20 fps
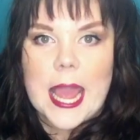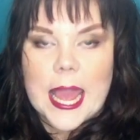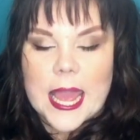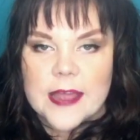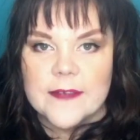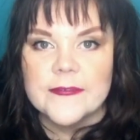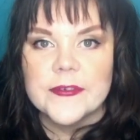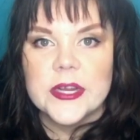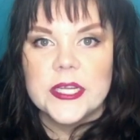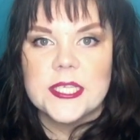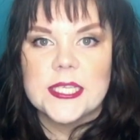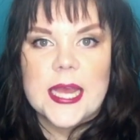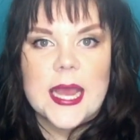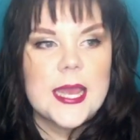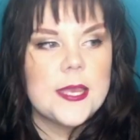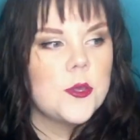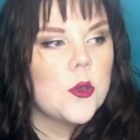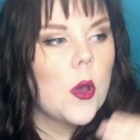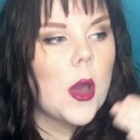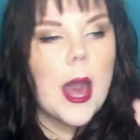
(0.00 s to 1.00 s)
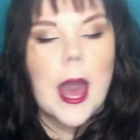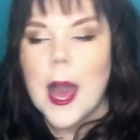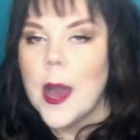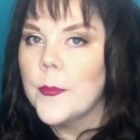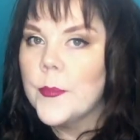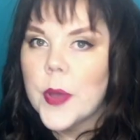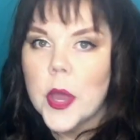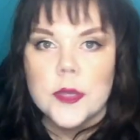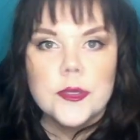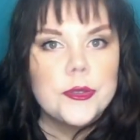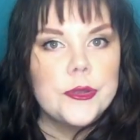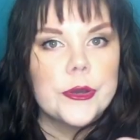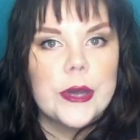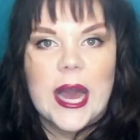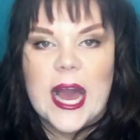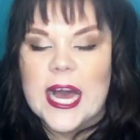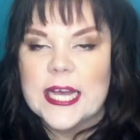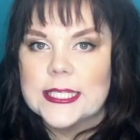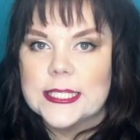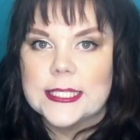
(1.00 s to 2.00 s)
Every day you're up, you're
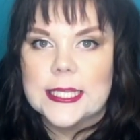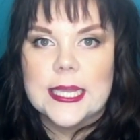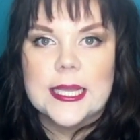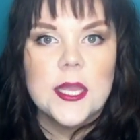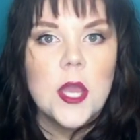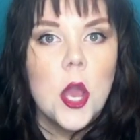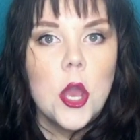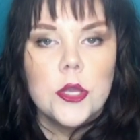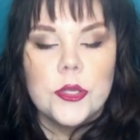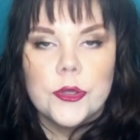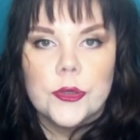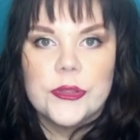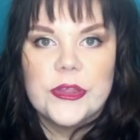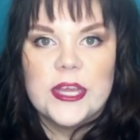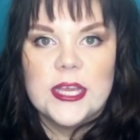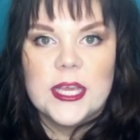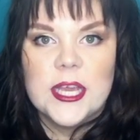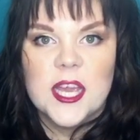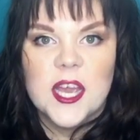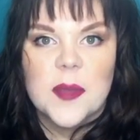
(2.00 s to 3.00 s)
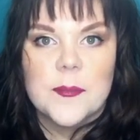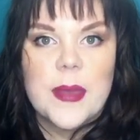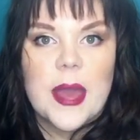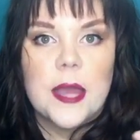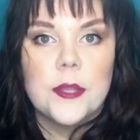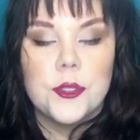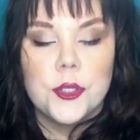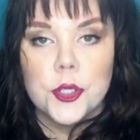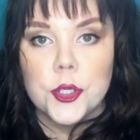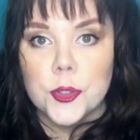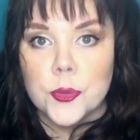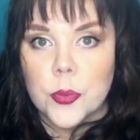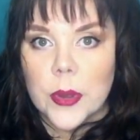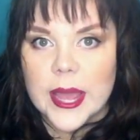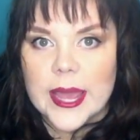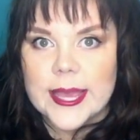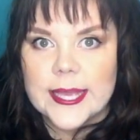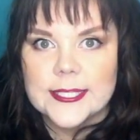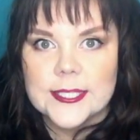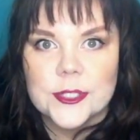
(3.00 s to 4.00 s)
hustling, you're thinking about new
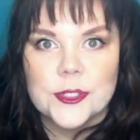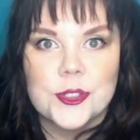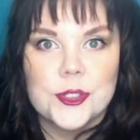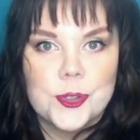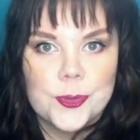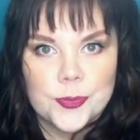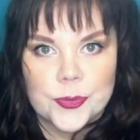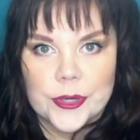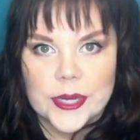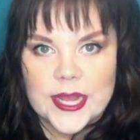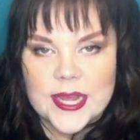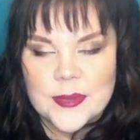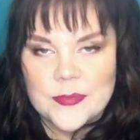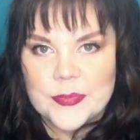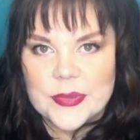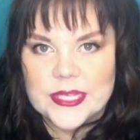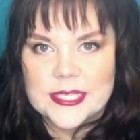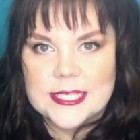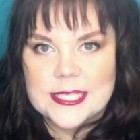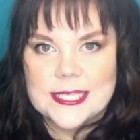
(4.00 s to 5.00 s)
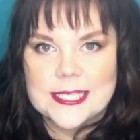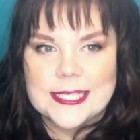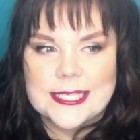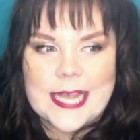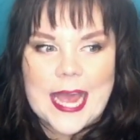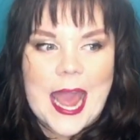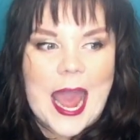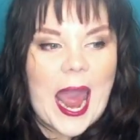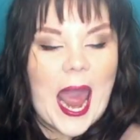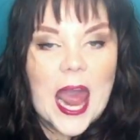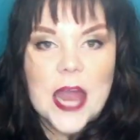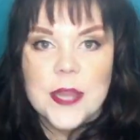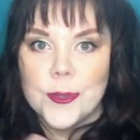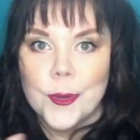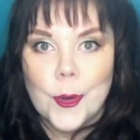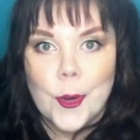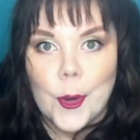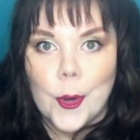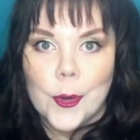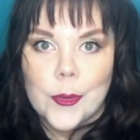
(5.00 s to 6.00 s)
ways to bring in business, and
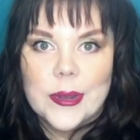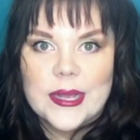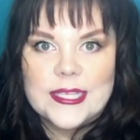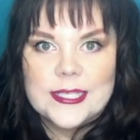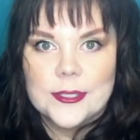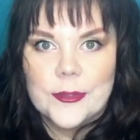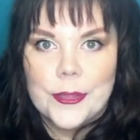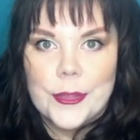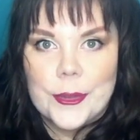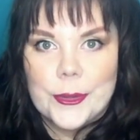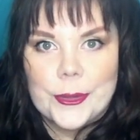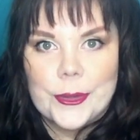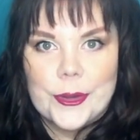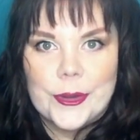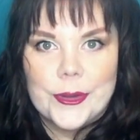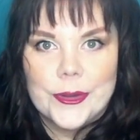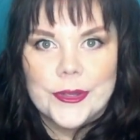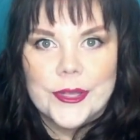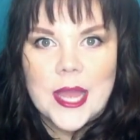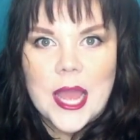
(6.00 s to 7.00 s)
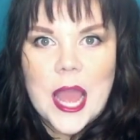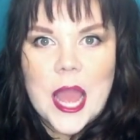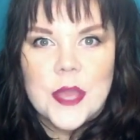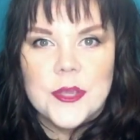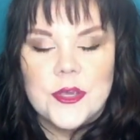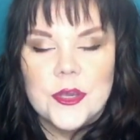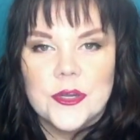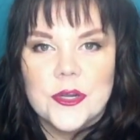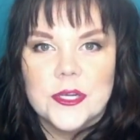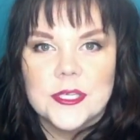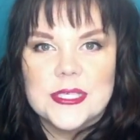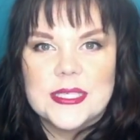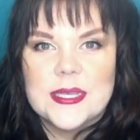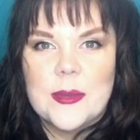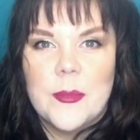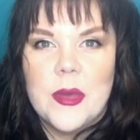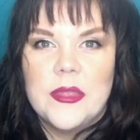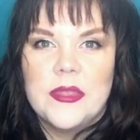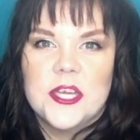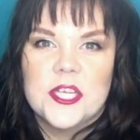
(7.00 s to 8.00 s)
you're always on the go. You're not
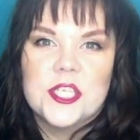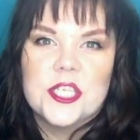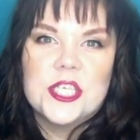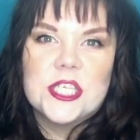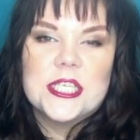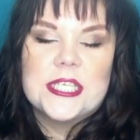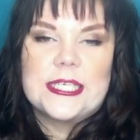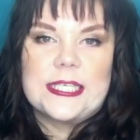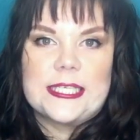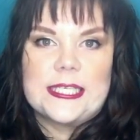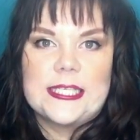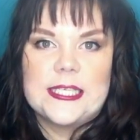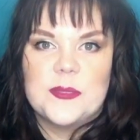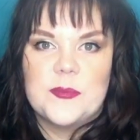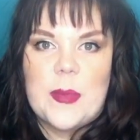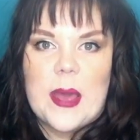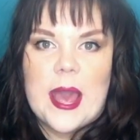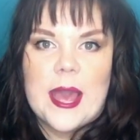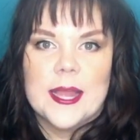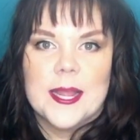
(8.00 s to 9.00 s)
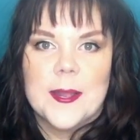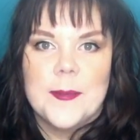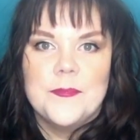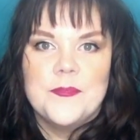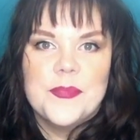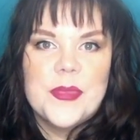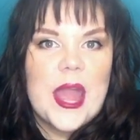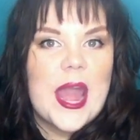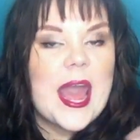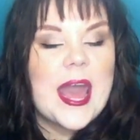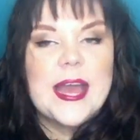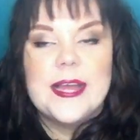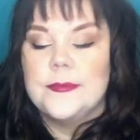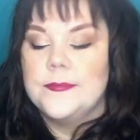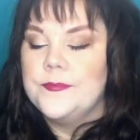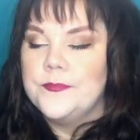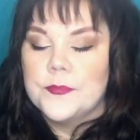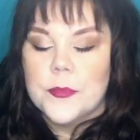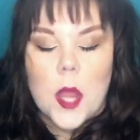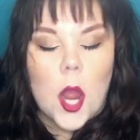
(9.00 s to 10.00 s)
someone that just sits back
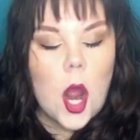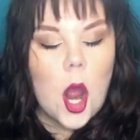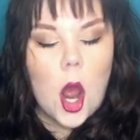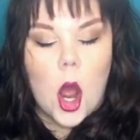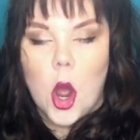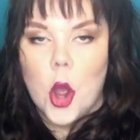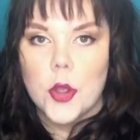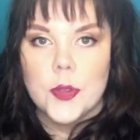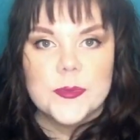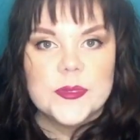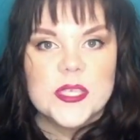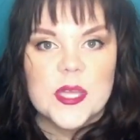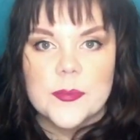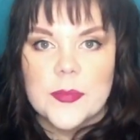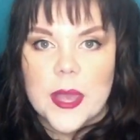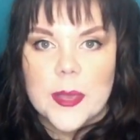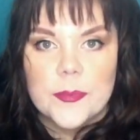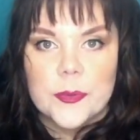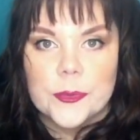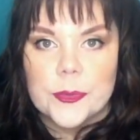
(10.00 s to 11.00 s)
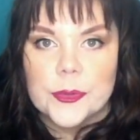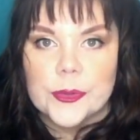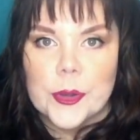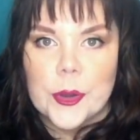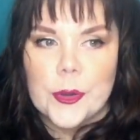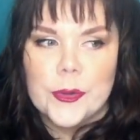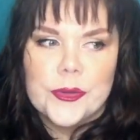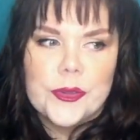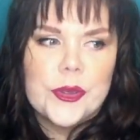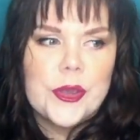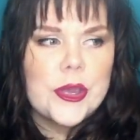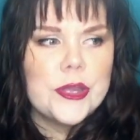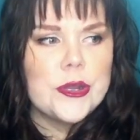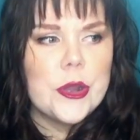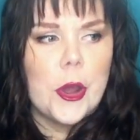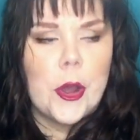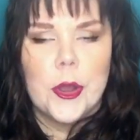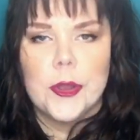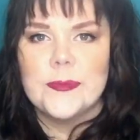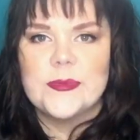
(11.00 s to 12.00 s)
and hopes that people will call you and
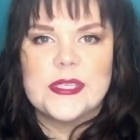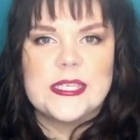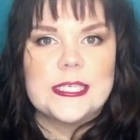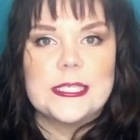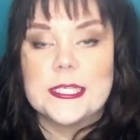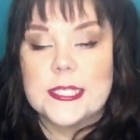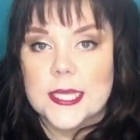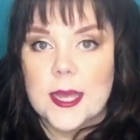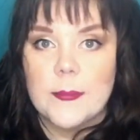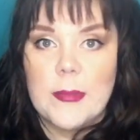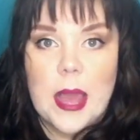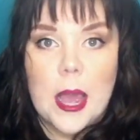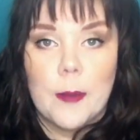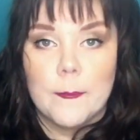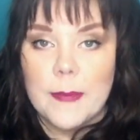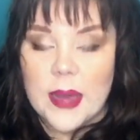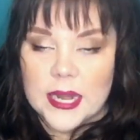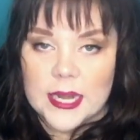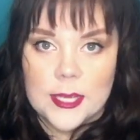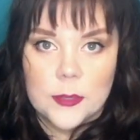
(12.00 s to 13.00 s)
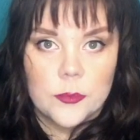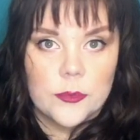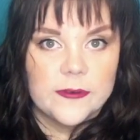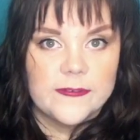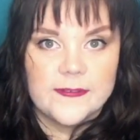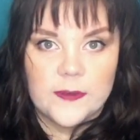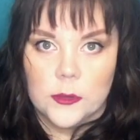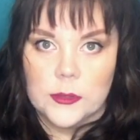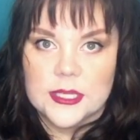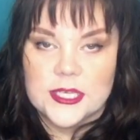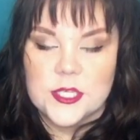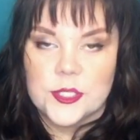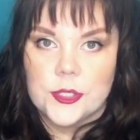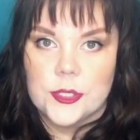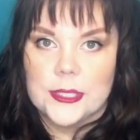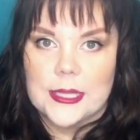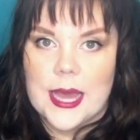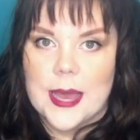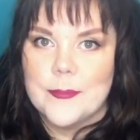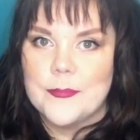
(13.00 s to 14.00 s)
hopes that somehow money will fall into
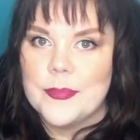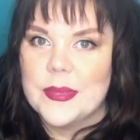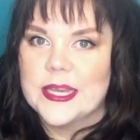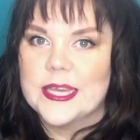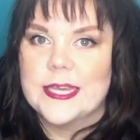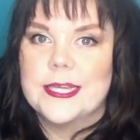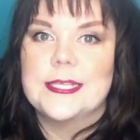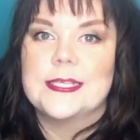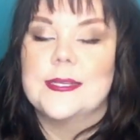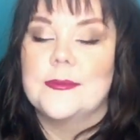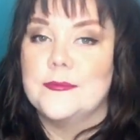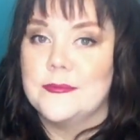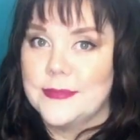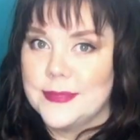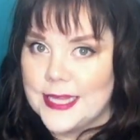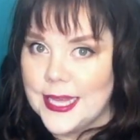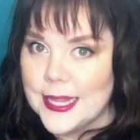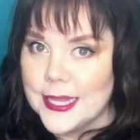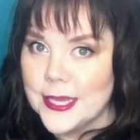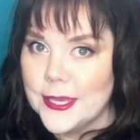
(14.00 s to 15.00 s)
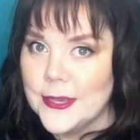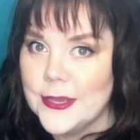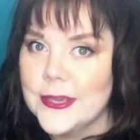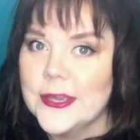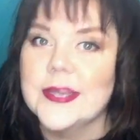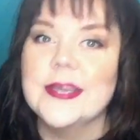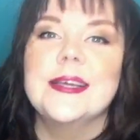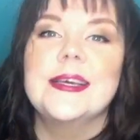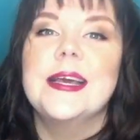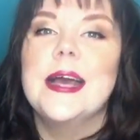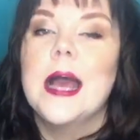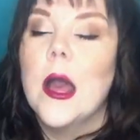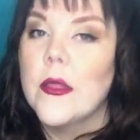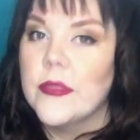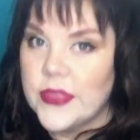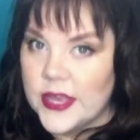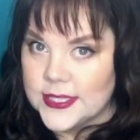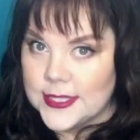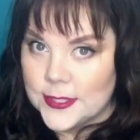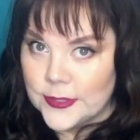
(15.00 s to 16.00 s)
your lap, because I'm telling you,
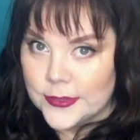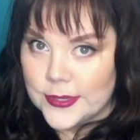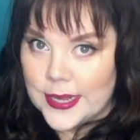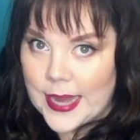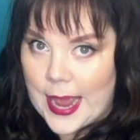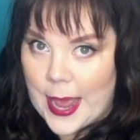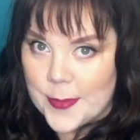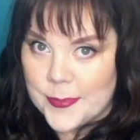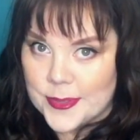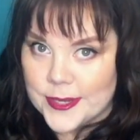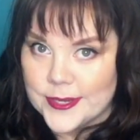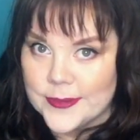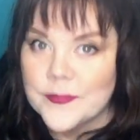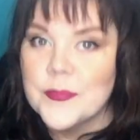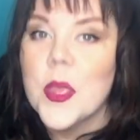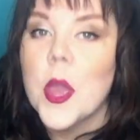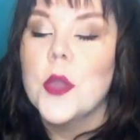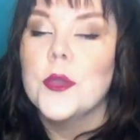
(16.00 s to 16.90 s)
that's not going to happen.